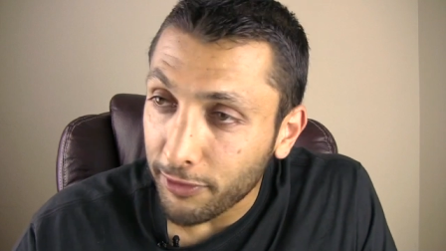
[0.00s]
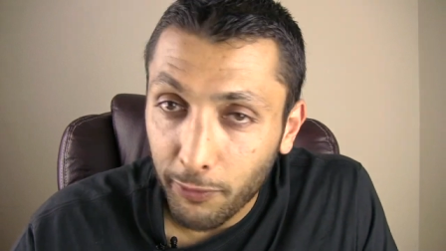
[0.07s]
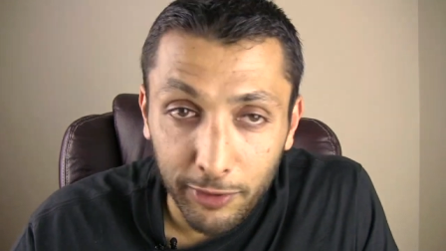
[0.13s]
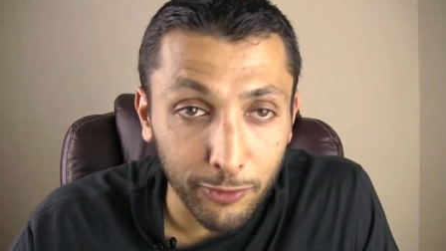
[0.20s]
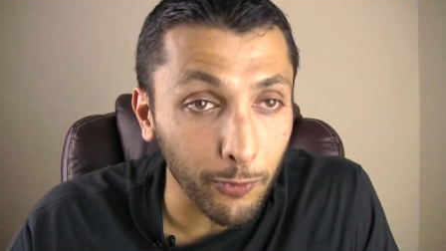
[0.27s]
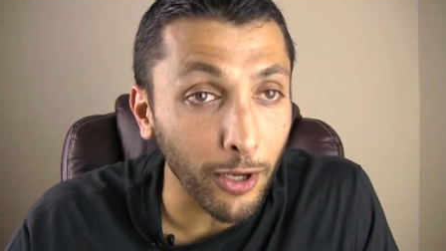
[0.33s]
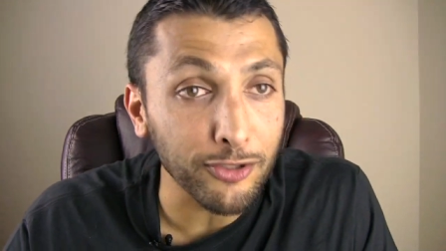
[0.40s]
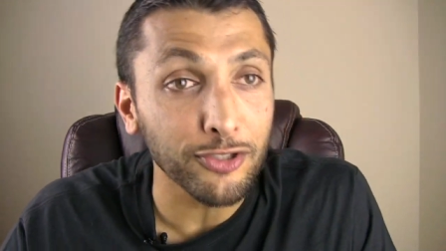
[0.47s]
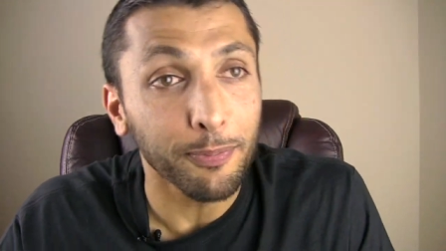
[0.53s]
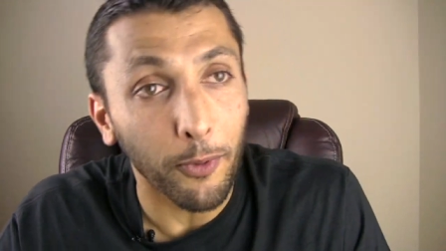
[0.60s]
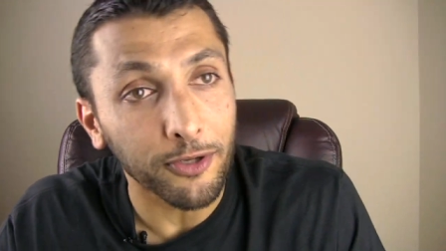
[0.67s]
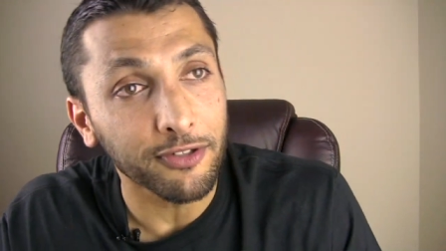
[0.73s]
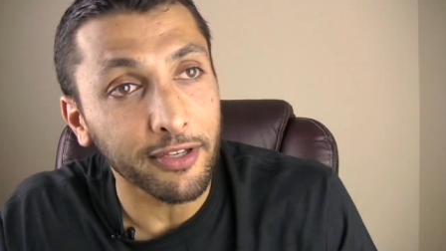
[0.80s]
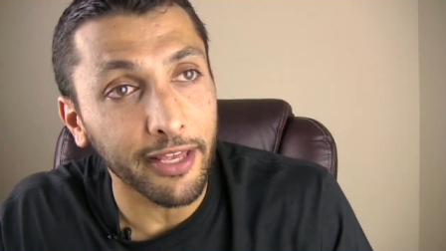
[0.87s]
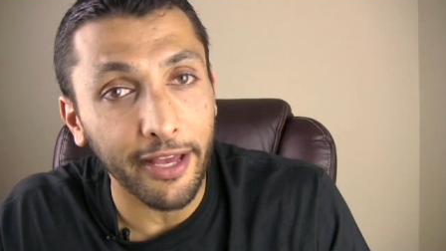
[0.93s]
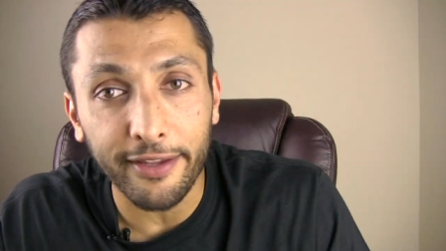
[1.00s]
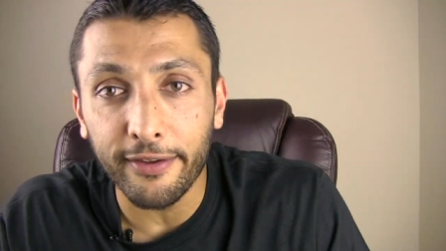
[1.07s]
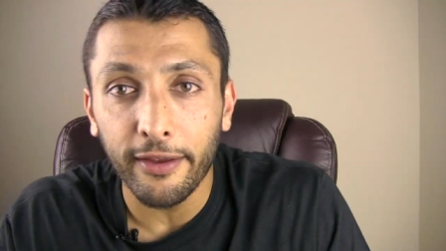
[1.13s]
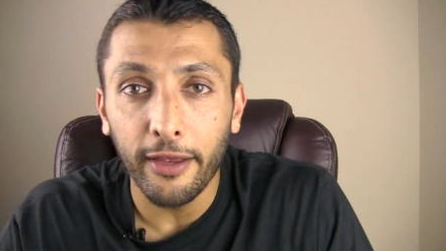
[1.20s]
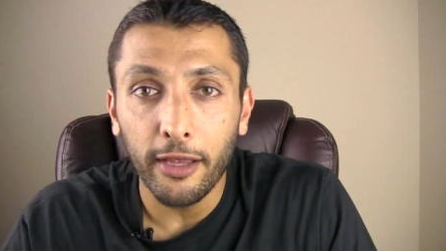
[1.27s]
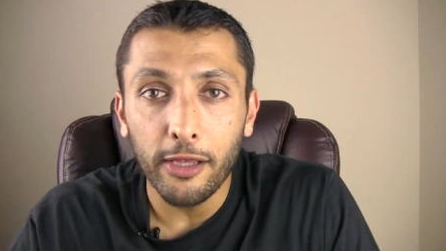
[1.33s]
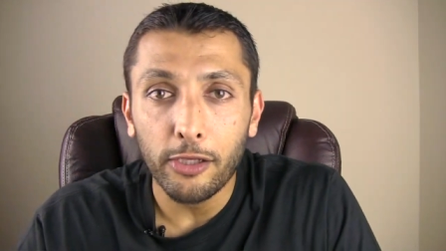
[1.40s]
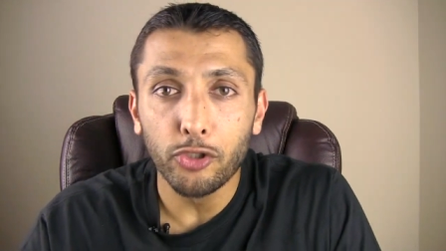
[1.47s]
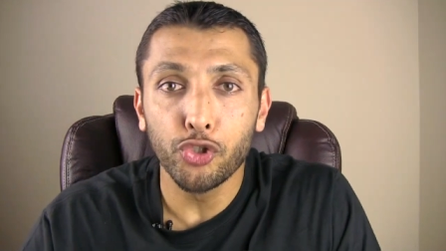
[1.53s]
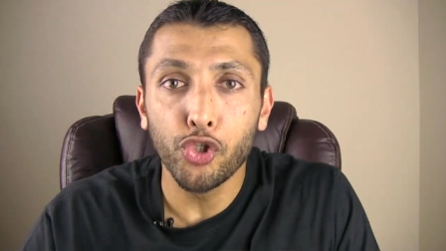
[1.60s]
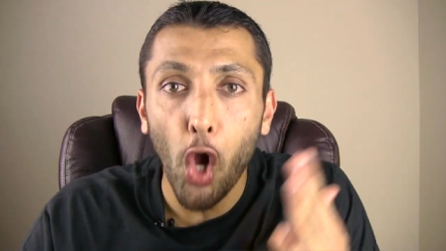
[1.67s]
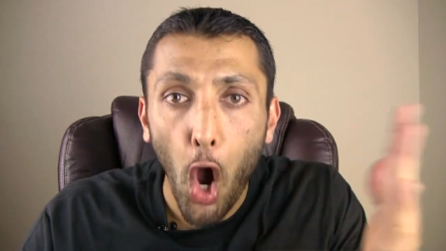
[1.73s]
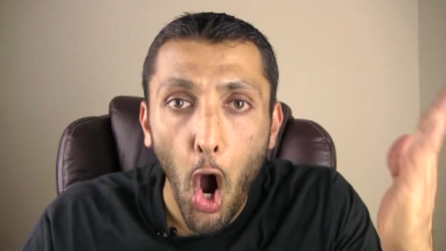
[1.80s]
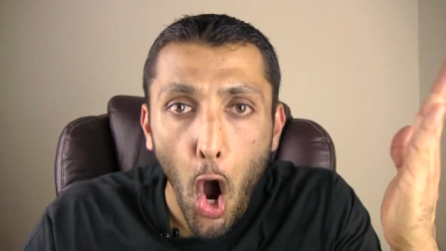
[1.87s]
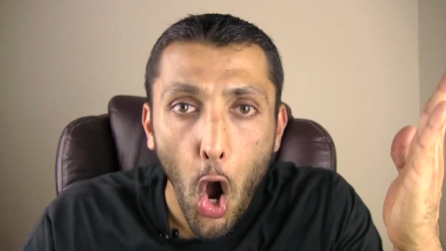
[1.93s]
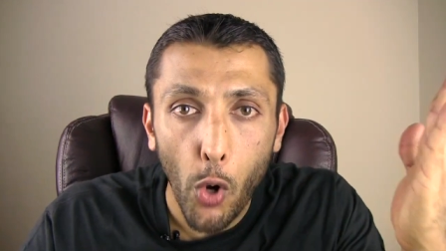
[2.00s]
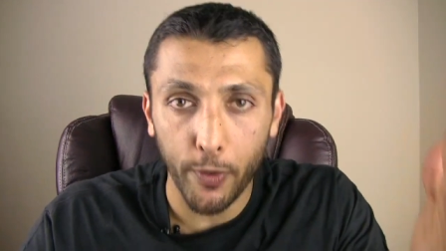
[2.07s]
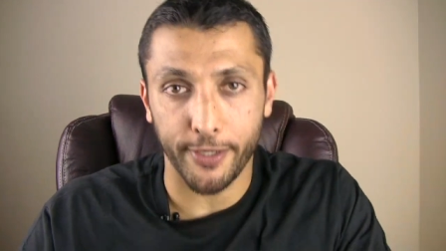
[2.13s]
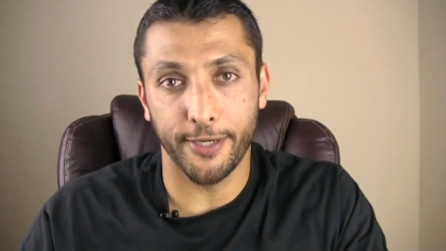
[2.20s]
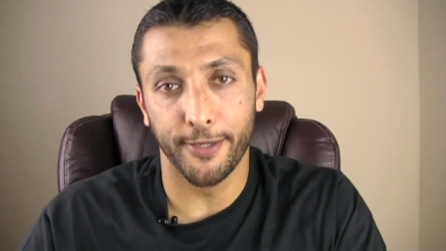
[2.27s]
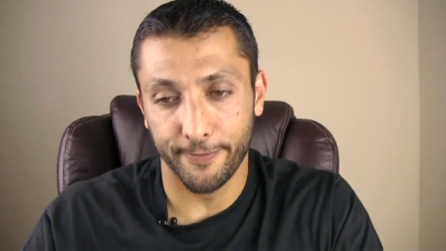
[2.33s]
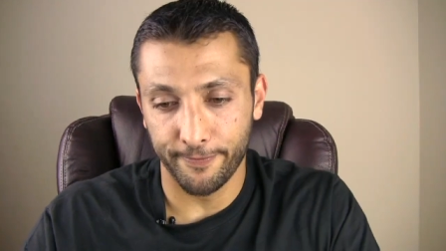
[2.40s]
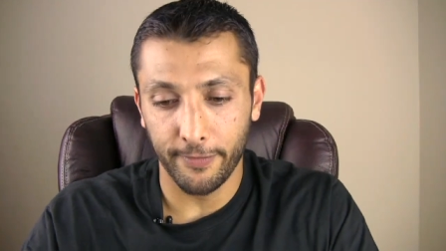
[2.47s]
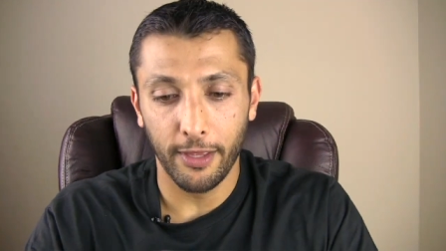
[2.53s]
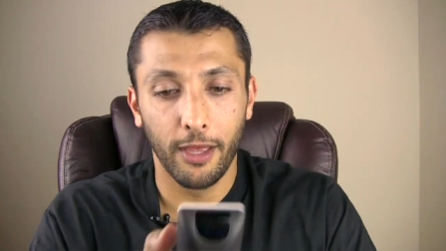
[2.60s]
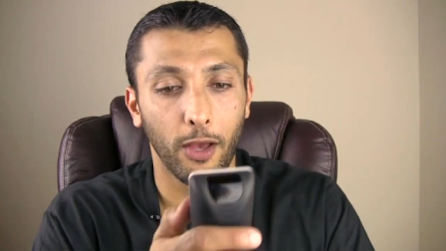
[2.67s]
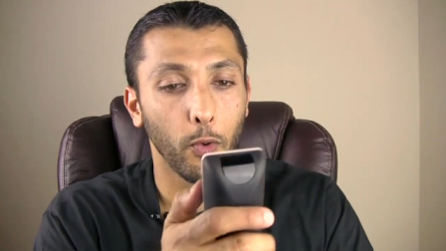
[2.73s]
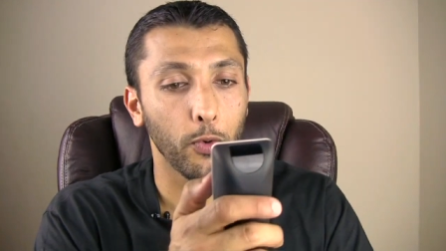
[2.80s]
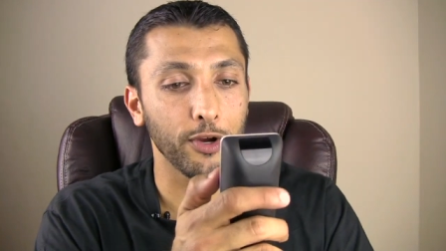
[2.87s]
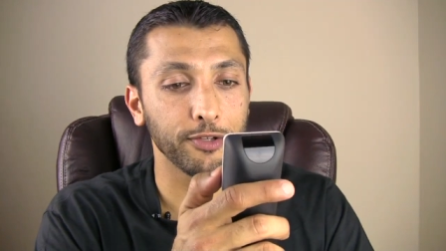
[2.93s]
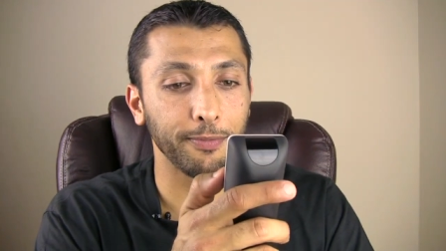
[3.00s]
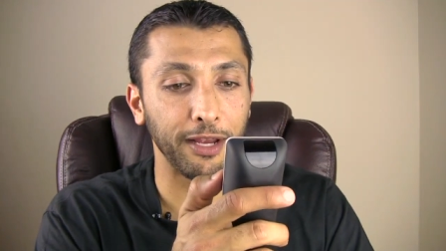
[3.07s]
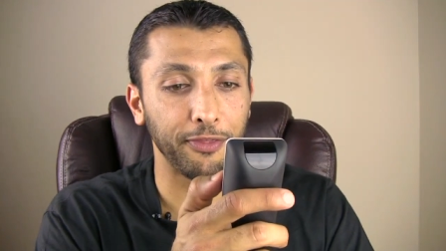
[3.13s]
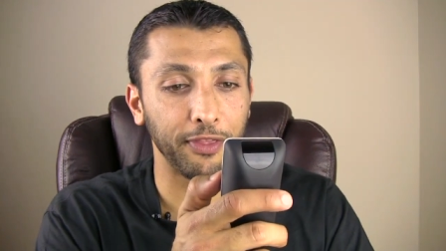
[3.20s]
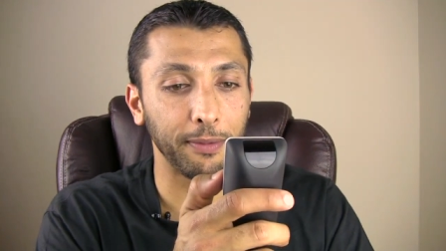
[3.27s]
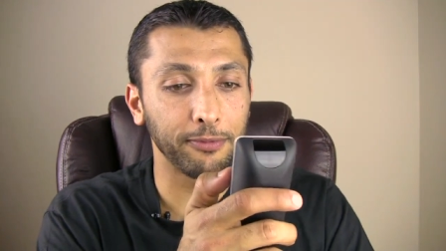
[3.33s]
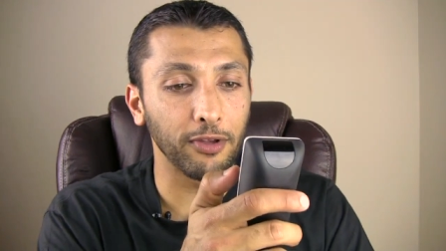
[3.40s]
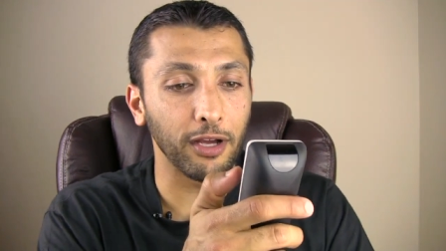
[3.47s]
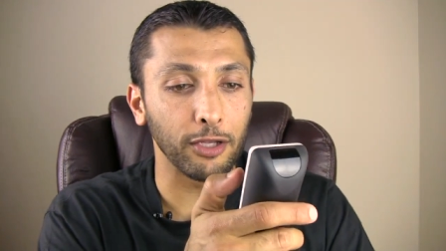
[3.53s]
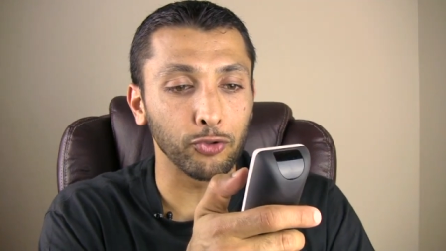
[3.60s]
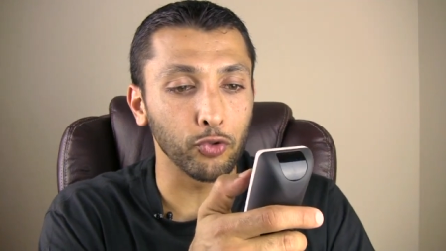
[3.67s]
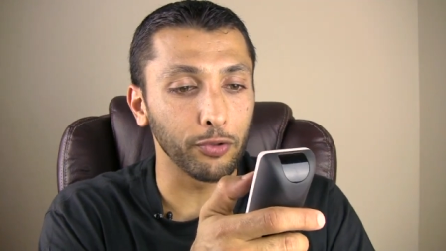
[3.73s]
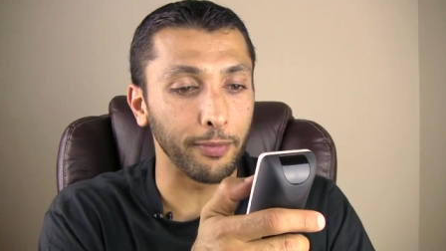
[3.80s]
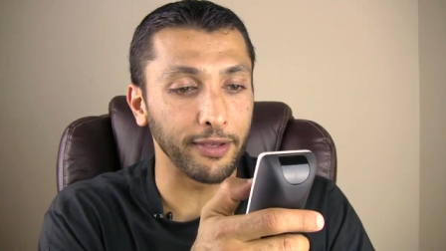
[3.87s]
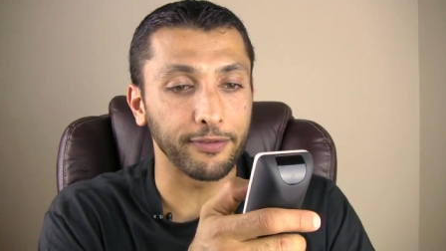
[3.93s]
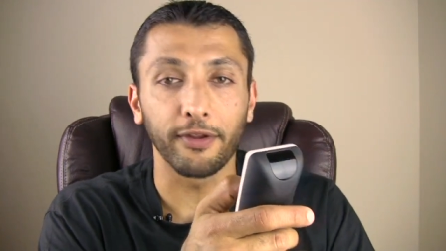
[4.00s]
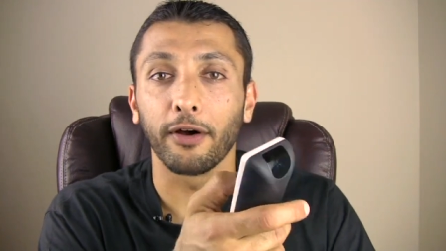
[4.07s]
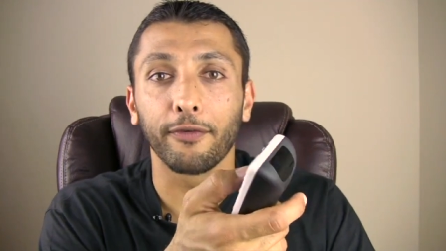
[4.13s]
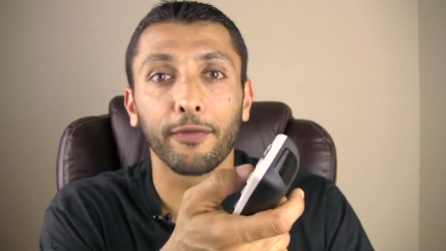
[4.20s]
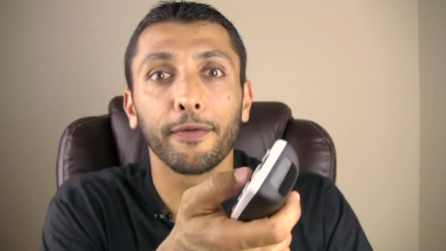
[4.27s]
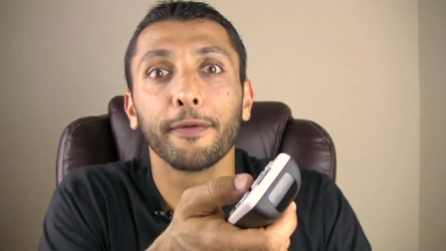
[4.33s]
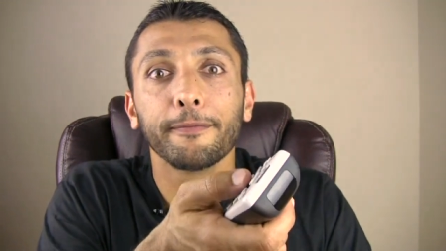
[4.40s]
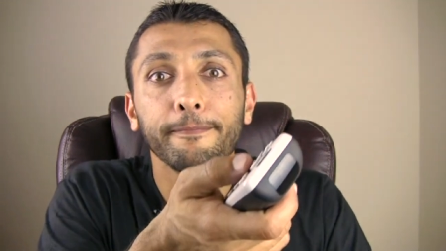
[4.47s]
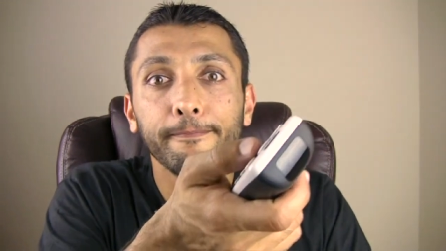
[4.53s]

They went to watch sports again? Joke! Where's my theme song? I'll do it myself.